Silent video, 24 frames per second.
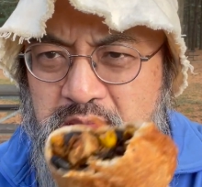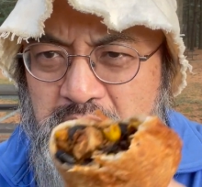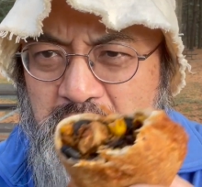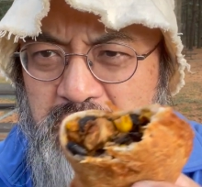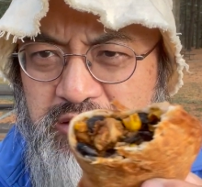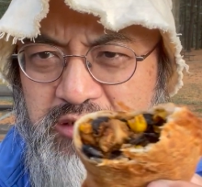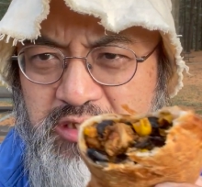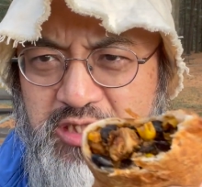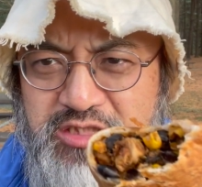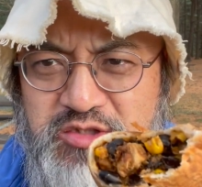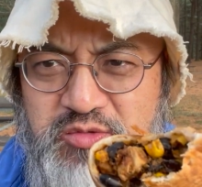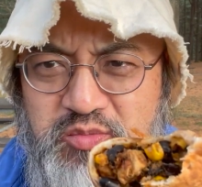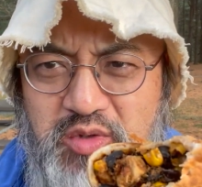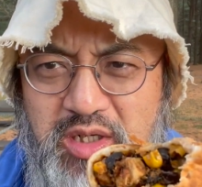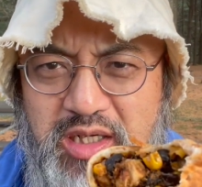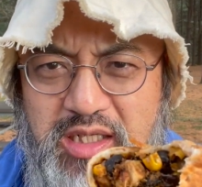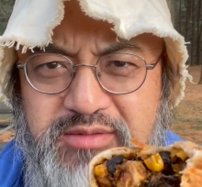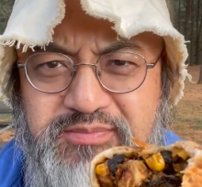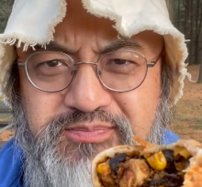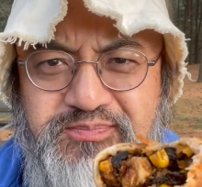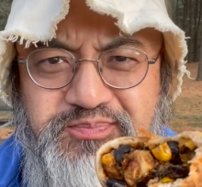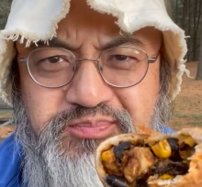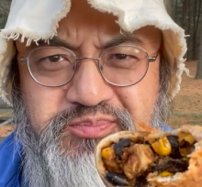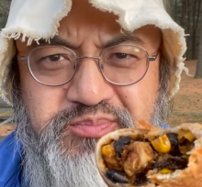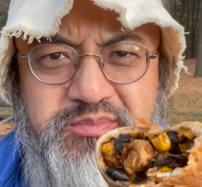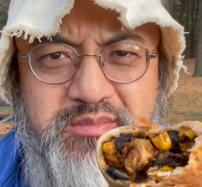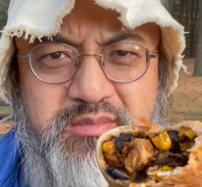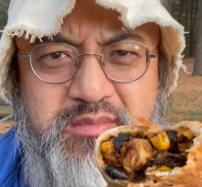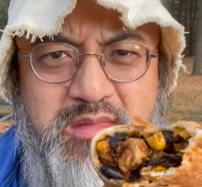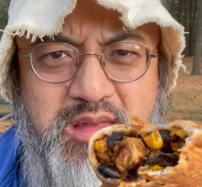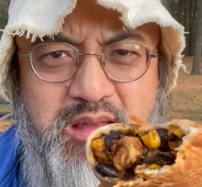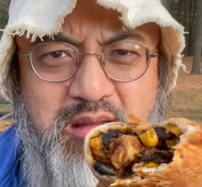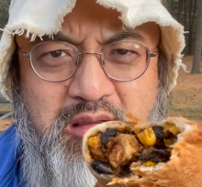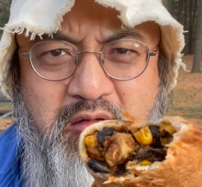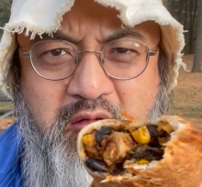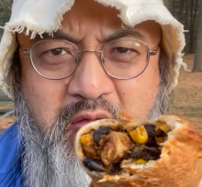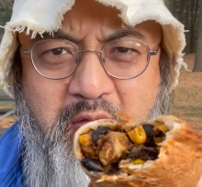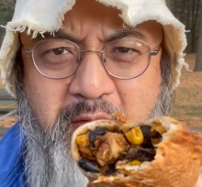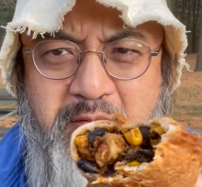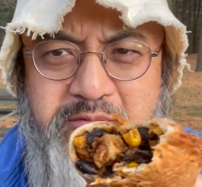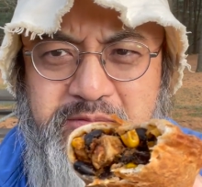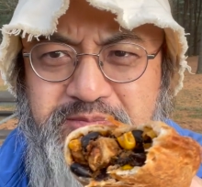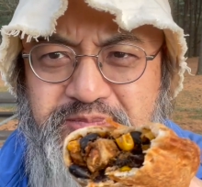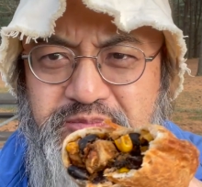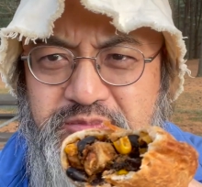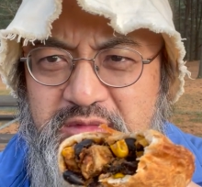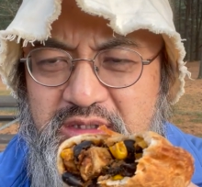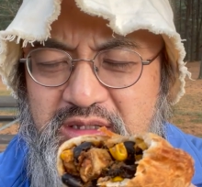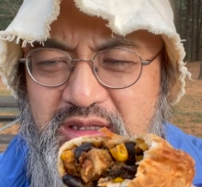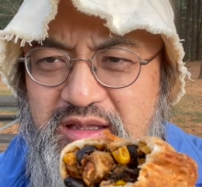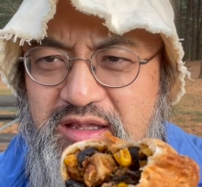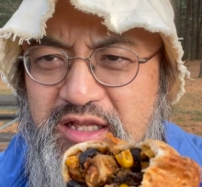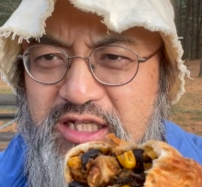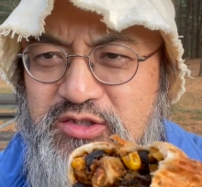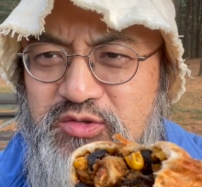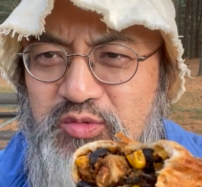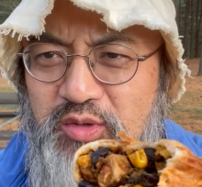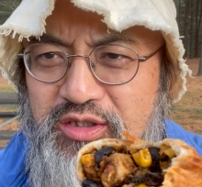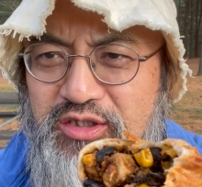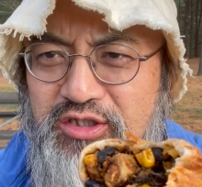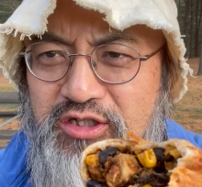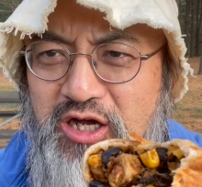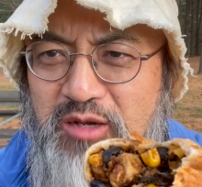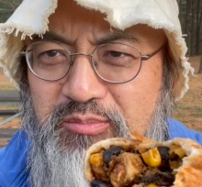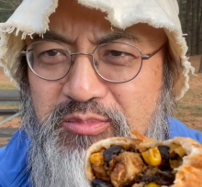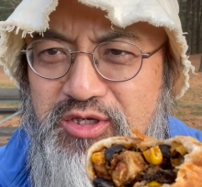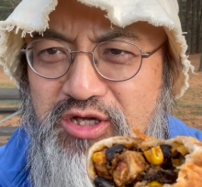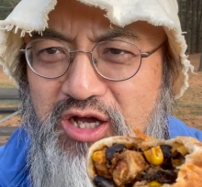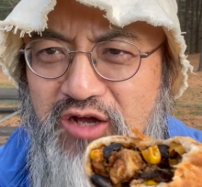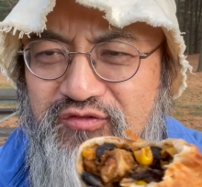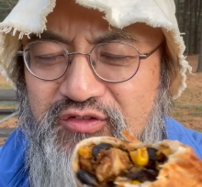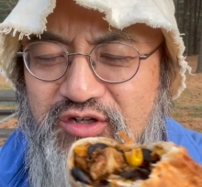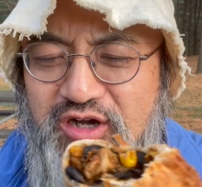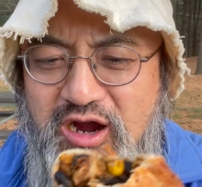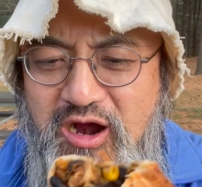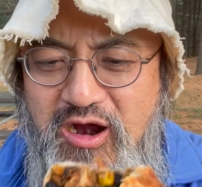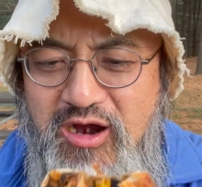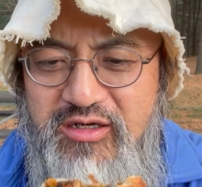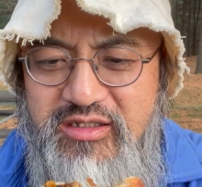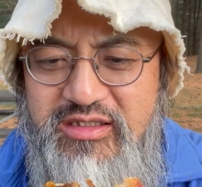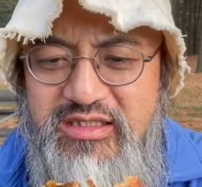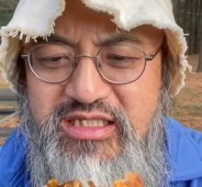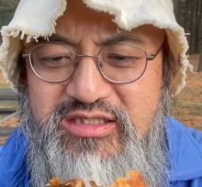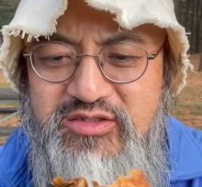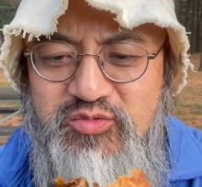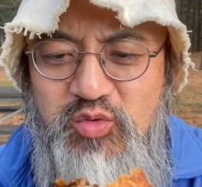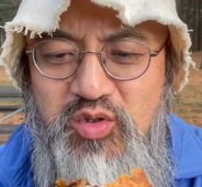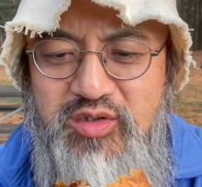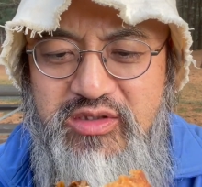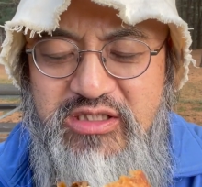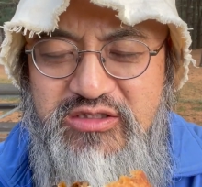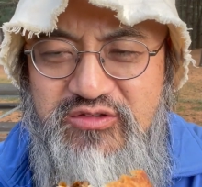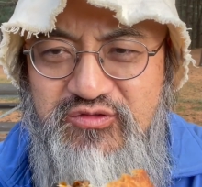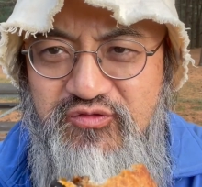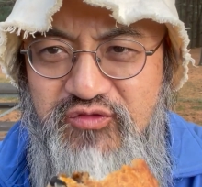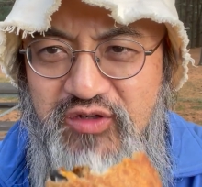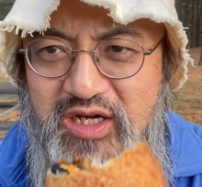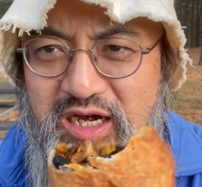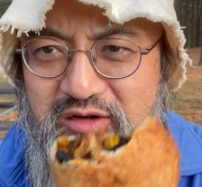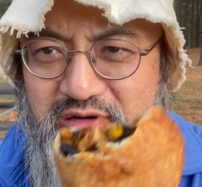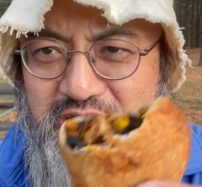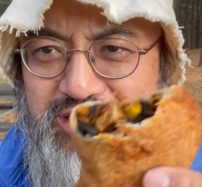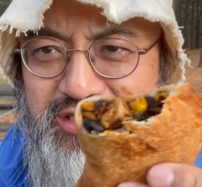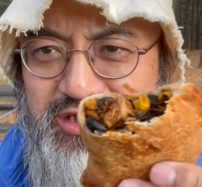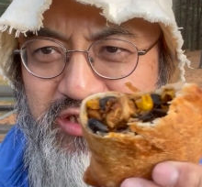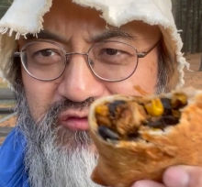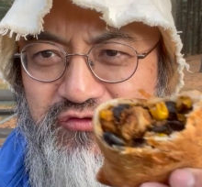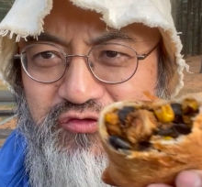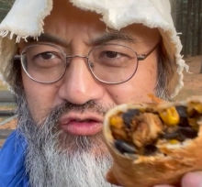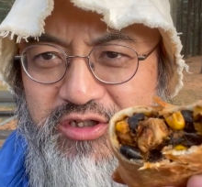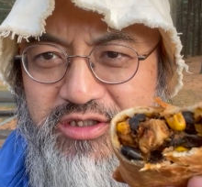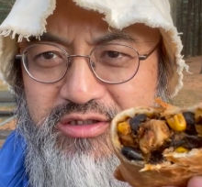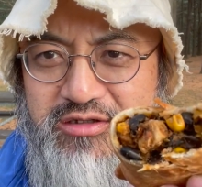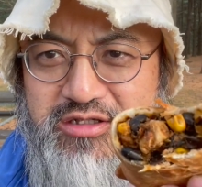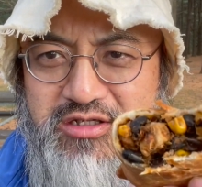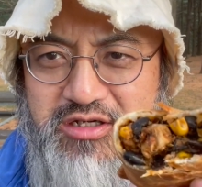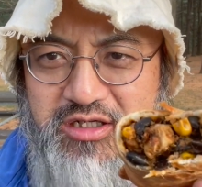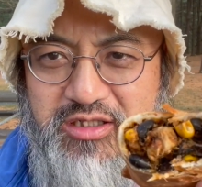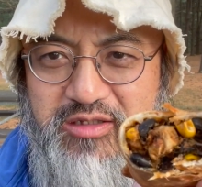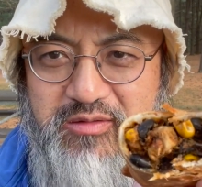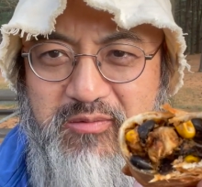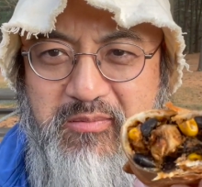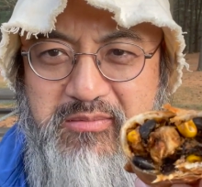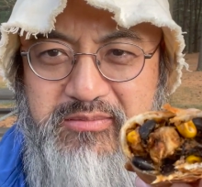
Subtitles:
This one, this one caught me off guard. This one is very different. Look,